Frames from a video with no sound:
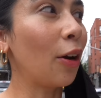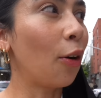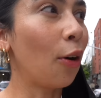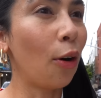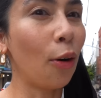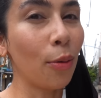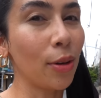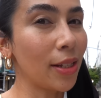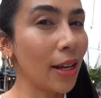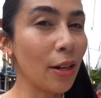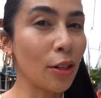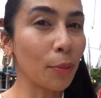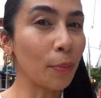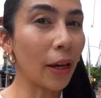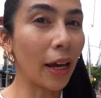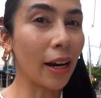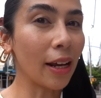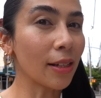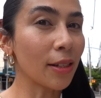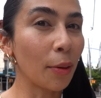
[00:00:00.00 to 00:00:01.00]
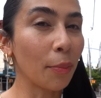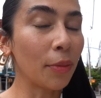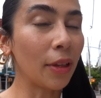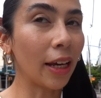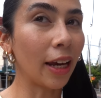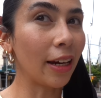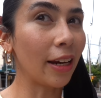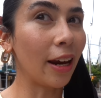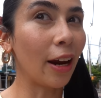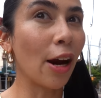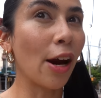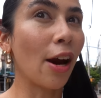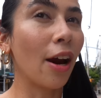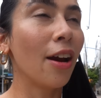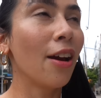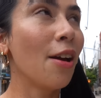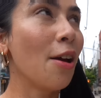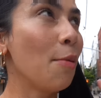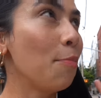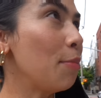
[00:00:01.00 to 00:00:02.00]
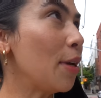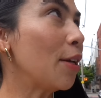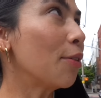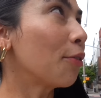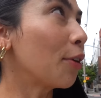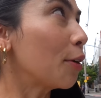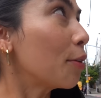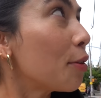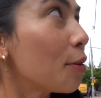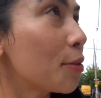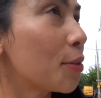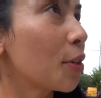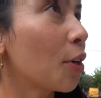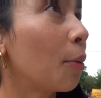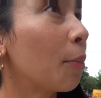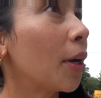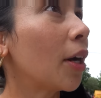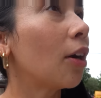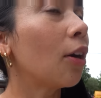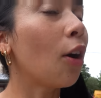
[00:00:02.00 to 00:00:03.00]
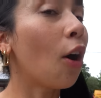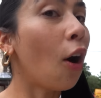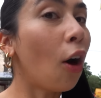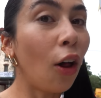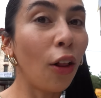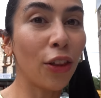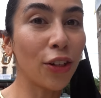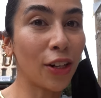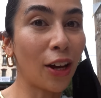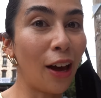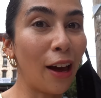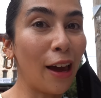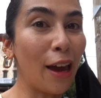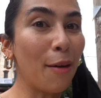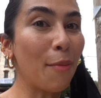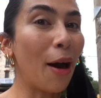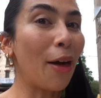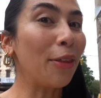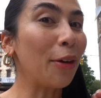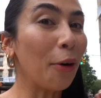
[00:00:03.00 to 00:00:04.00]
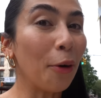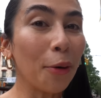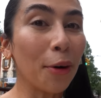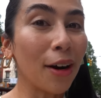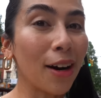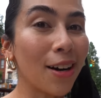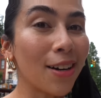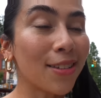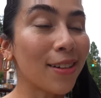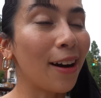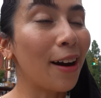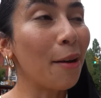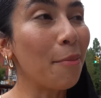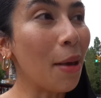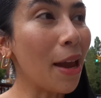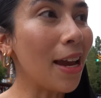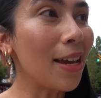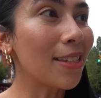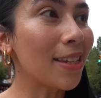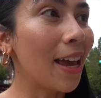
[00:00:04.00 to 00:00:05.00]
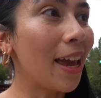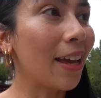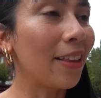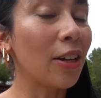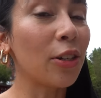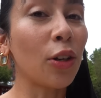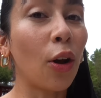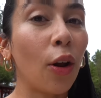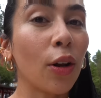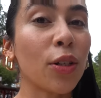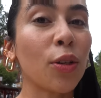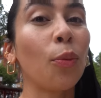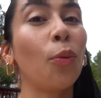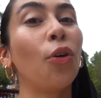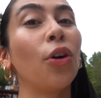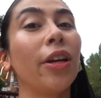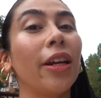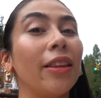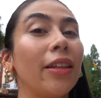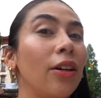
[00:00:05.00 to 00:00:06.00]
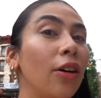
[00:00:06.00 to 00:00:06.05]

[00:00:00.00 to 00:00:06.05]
I always end up getting something in here. Me and Ruth used to come here all the time, and the owners are amazing. There's also one at